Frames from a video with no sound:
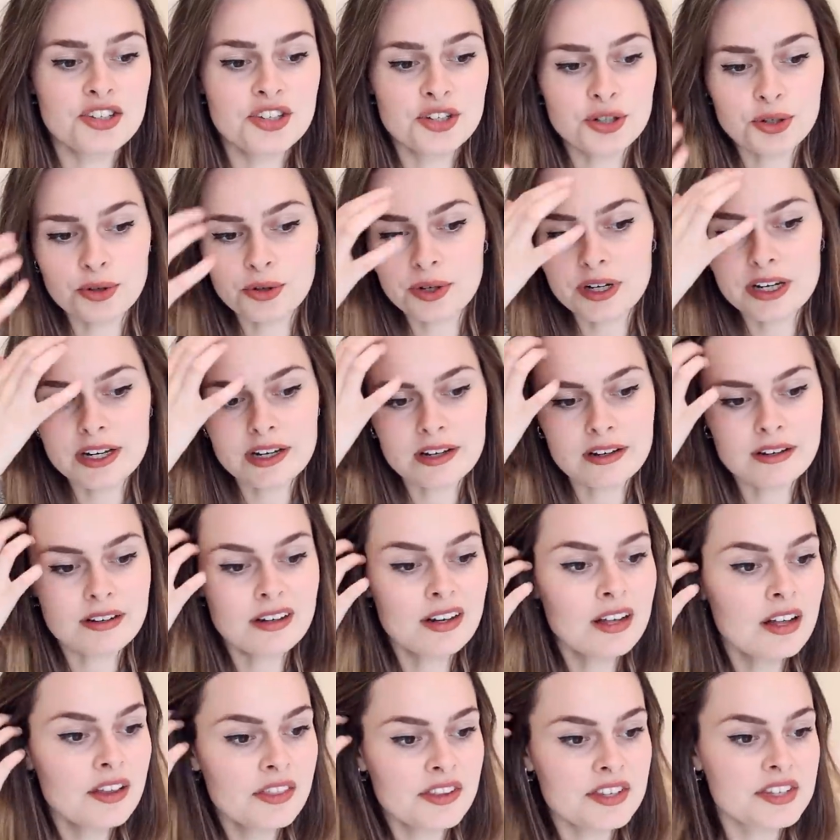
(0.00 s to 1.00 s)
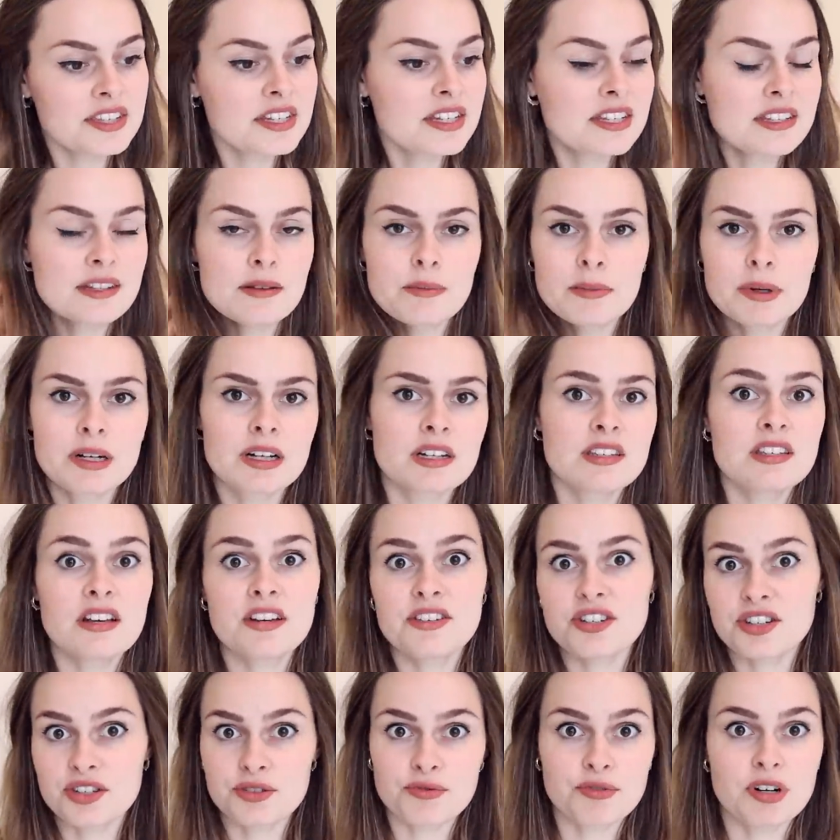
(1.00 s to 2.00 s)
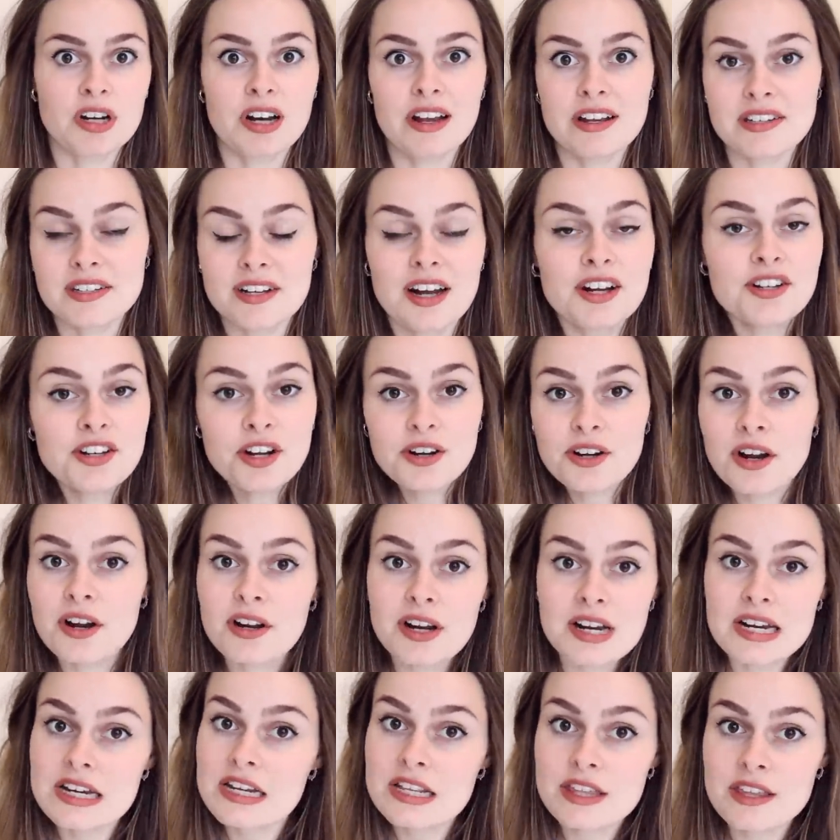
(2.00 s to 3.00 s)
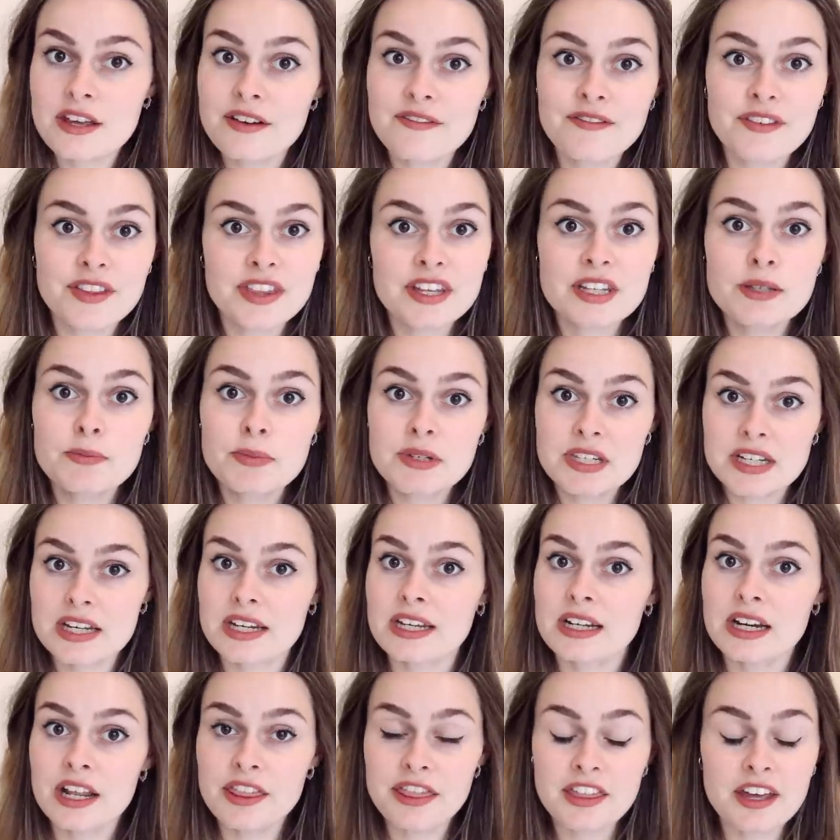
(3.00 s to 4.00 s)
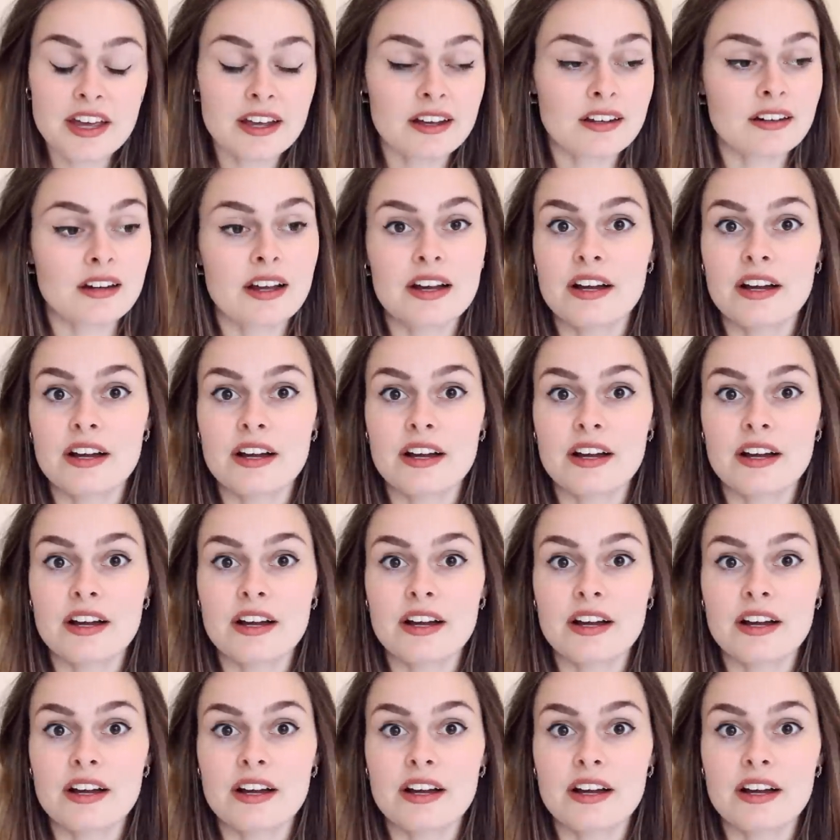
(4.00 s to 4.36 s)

during the season because I just realised I don't own anything for this particular thing,